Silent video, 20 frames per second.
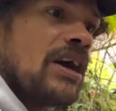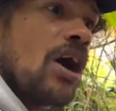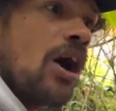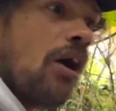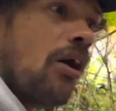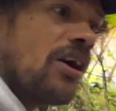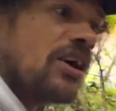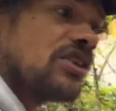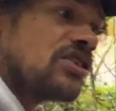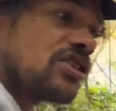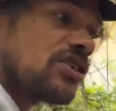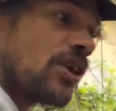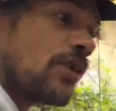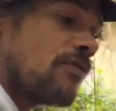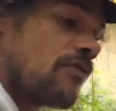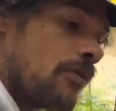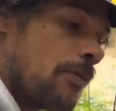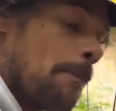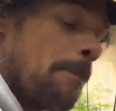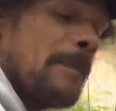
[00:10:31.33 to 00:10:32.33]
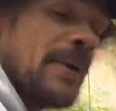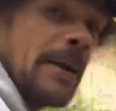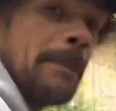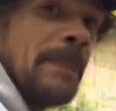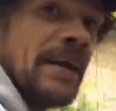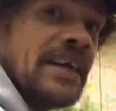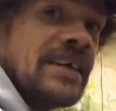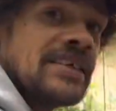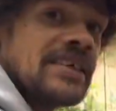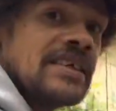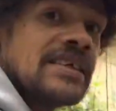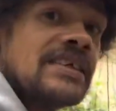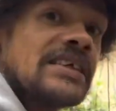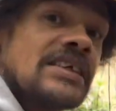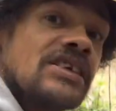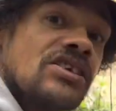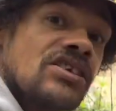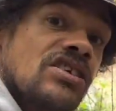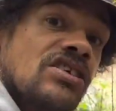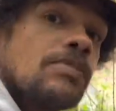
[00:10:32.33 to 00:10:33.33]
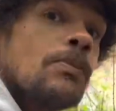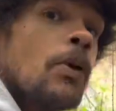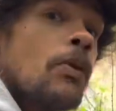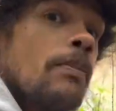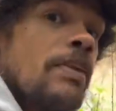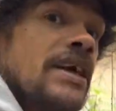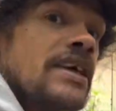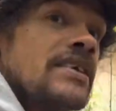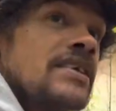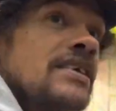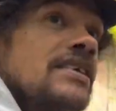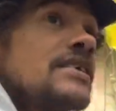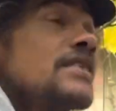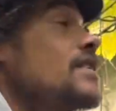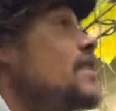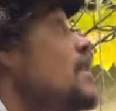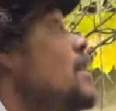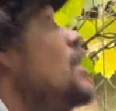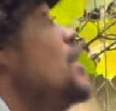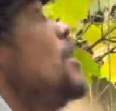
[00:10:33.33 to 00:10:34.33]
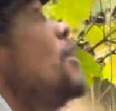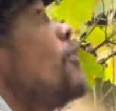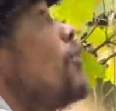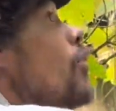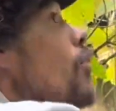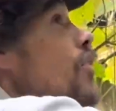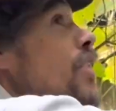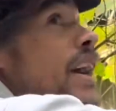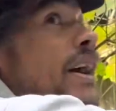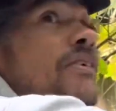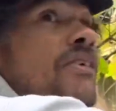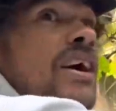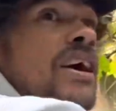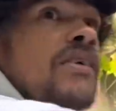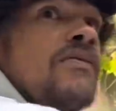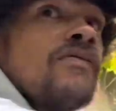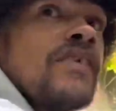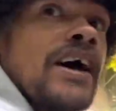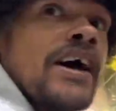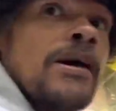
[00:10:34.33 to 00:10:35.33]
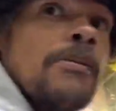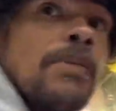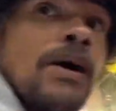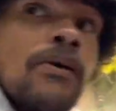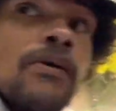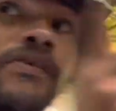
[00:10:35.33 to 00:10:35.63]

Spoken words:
ironstone from big pieces into small pieces, brought down a conveyor belt,